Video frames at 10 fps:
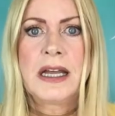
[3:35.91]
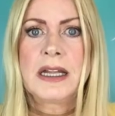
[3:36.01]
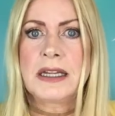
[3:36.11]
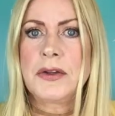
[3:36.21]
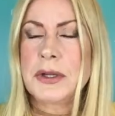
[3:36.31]

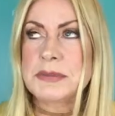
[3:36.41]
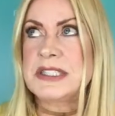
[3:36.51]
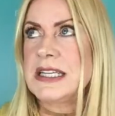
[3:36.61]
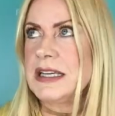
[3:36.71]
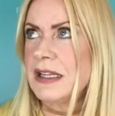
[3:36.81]
Now, when I'm
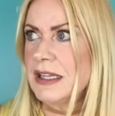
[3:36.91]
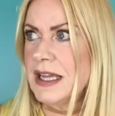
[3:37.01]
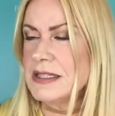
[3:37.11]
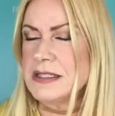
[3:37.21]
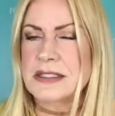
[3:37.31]
saying
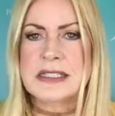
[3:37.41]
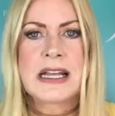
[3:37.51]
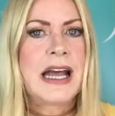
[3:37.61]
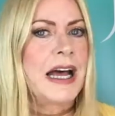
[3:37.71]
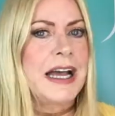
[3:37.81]
cleansers,
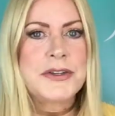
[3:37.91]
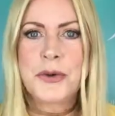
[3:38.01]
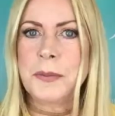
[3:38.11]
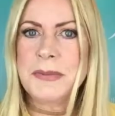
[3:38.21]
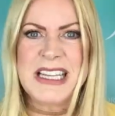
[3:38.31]
I
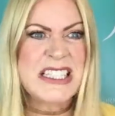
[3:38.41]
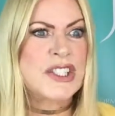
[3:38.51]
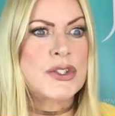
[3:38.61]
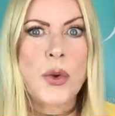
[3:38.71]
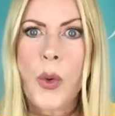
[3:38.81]
don't mean
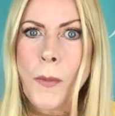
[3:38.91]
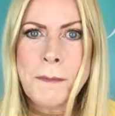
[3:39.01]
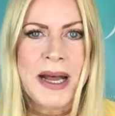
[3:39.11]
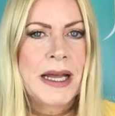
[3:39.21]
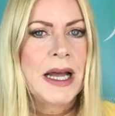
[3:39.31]
soap,
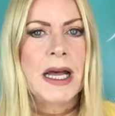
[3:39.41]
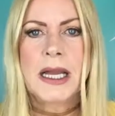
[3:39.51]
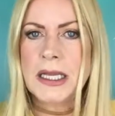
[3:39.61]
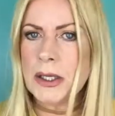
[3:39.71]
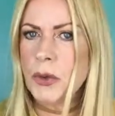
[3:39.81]

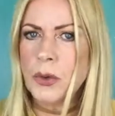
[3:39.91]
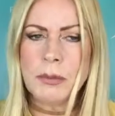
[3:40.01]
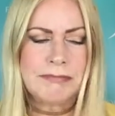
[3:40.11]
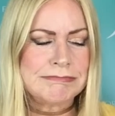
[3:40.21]
you know.